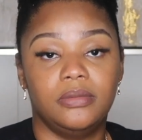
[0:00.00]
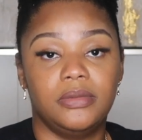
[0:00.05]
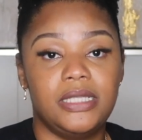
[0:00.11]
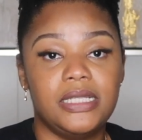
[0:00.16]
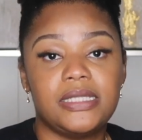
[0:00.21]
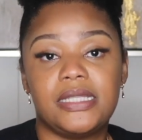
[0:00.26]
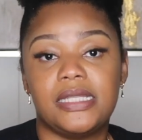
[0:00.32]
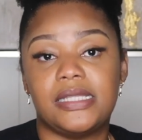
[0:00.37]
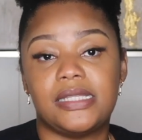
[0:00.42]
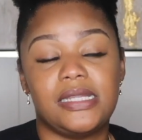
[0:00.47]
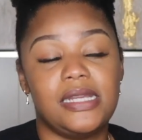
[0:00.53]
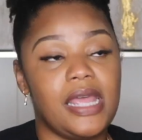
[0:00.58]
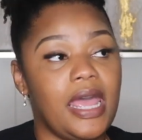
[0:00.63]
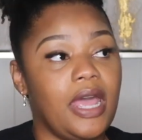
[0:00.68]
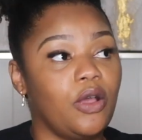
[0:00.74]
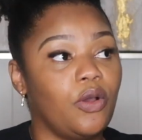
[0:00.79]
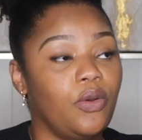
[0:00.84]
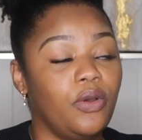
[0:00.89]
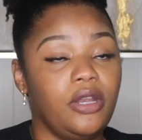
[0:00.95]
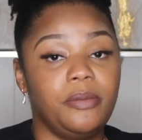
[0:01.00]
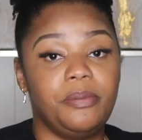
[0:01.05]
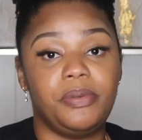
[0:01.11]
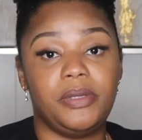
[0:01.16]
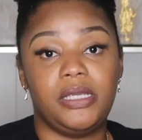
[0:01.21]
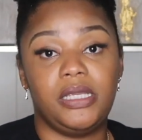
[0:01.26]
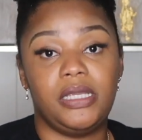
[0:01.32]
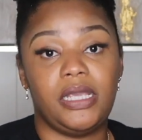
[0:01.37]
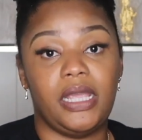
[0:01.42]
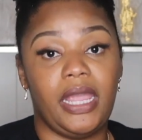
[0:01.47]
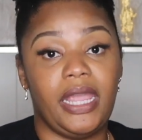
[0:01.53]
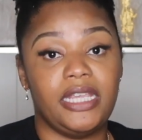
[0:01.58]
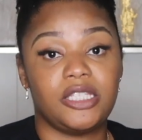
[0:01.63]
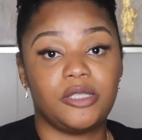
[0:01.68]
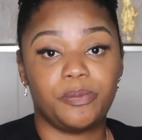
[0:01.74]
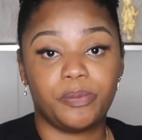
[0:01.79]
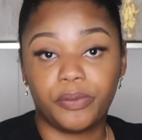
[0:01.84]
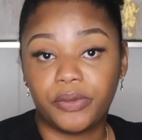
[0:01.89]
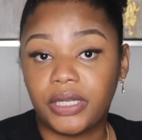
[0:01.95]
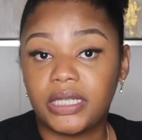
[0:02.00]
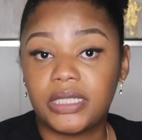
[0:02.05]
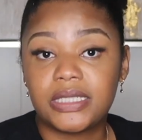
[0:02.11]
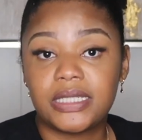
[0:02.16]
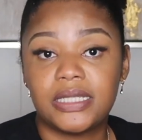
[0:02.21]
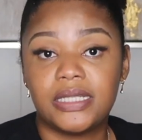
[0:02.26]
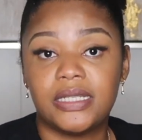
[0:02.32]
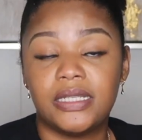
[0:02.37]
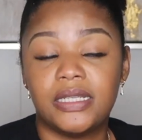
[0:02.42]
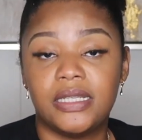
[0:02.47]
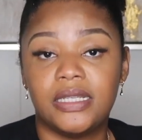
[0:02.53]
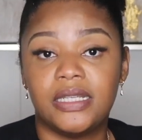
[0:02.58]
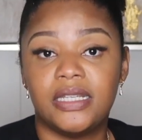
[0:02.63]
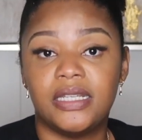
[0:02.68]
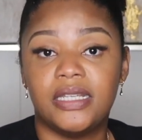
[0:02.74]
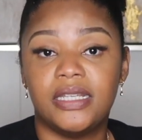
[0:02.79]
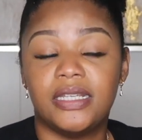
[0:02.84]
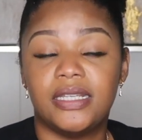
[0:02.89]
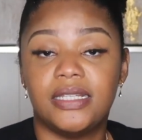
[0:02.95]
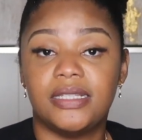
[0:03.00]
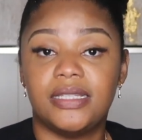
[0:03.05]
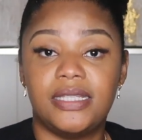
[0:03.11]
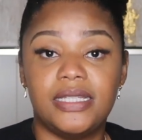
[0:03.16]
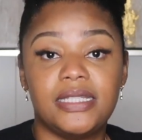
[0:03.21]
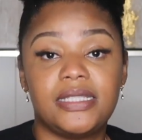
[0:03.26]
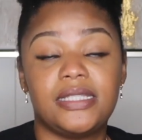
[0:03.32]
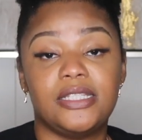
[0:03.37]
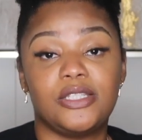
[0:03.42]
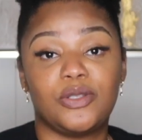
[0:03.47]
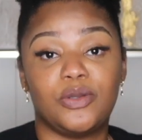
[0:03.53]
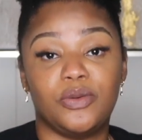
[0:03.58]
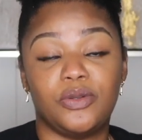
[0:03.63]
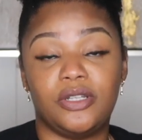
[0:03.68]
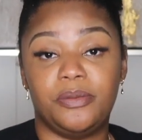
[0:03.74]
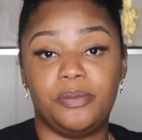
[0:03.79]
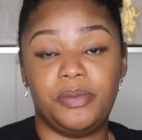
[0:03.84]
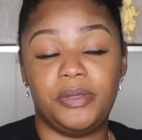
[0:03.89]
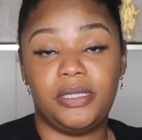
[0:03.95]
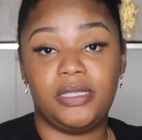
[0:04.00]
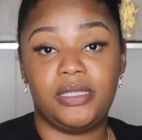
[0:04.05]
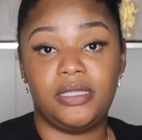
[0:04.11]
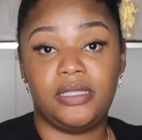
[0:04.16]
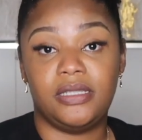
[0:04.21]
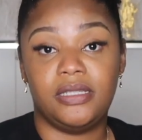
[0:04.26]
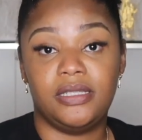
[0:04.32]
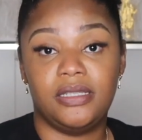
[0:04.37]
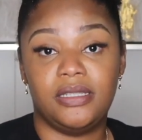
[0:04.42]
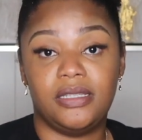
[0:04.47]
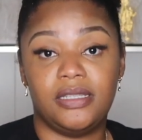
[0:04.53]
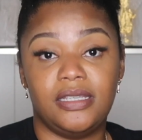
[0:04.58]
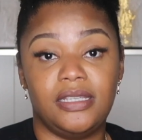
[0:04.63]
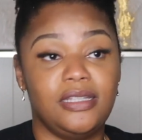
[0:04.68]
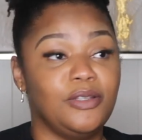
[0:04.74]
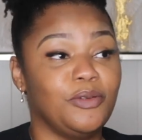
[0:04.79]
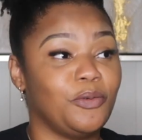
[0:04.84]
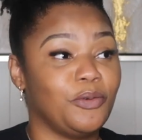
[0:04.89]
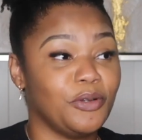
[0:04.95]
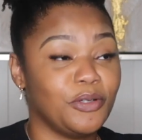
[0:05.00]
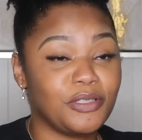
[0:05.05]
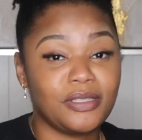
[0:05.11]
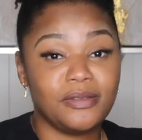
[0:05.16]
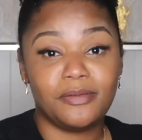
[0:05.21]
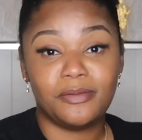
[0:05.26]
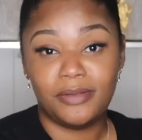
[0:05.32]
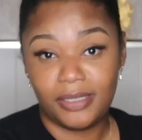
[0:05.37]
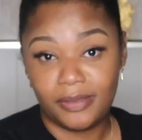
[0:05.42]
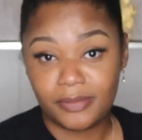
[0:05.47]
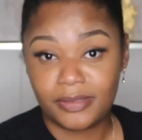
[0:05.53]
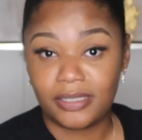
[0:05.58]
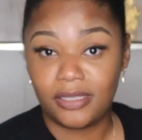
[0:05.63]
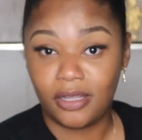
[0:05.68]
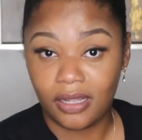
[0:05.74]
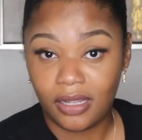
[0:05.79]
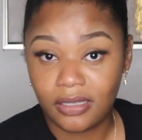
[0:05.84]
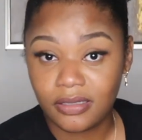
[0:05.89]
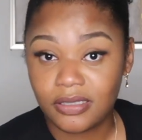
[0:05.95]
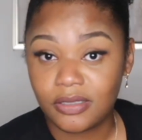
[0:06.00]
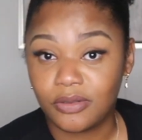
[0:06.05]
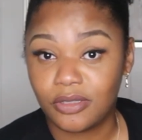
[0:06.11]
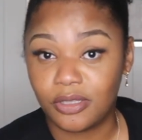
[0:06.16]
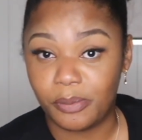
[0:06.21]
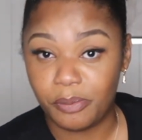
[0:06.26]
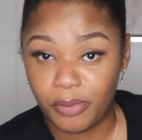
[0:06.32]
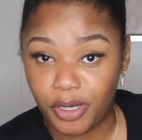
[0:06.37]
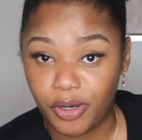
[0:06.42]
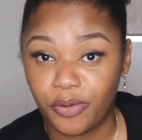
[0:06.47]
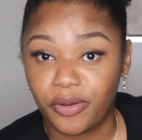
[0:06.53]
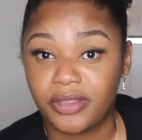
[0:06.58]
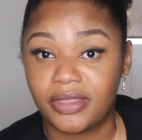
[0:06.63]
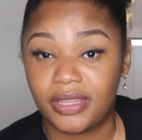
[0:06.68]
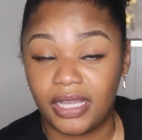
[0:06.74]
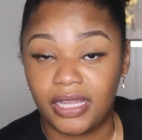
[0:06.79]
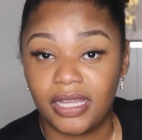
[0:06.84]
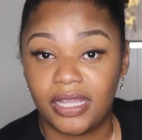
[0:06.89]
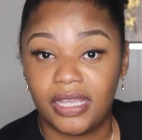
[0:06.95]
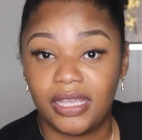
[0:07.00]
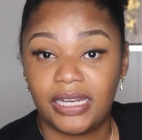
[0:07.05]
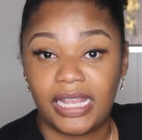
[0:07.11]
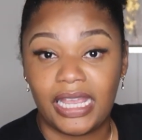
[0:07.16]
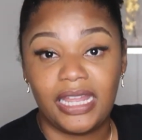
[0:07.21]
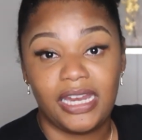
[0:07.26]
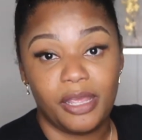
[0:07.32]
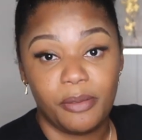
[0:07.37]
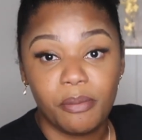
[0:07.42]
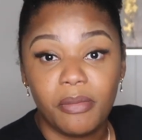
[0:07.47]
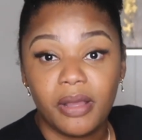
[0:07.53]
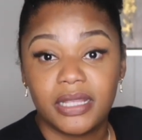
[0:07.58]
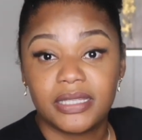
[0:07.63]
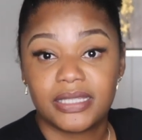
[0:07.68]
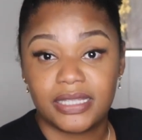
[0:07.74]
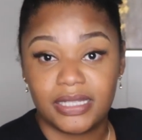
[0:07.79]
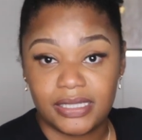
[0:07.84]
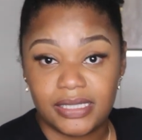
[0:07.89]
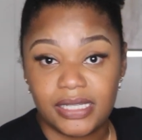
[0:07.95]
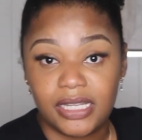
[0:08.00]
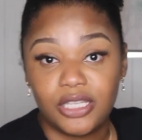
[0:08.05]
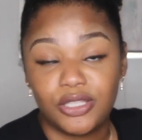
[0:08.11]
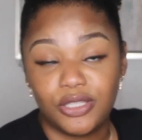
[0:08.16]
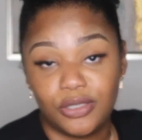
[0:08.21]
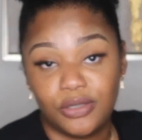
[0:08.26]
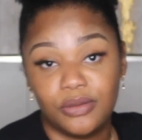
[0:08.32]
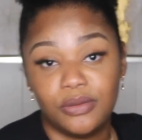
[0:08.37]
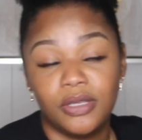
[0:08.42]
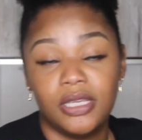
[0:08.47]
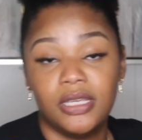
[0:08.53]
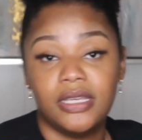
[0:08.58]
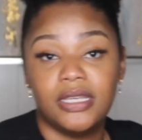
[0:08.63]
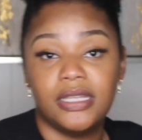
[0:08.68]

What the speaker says: This is not going to be a sprint. This is going to be, in the words of Nipsey Hussle, the marathon, and it must continue.